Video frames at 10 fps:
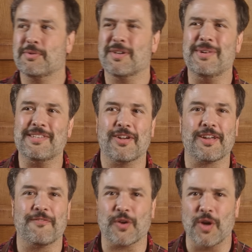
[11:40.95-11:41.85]
She was always
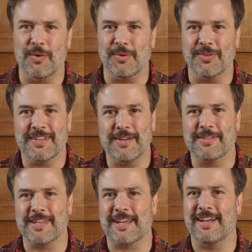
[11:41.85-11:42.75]
looking for gold. That
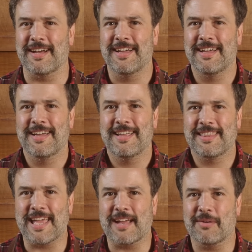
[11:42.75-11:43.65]
was like a
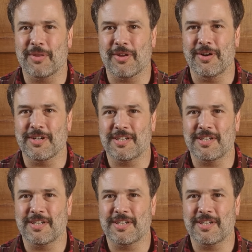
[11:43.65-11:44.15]
thing with her.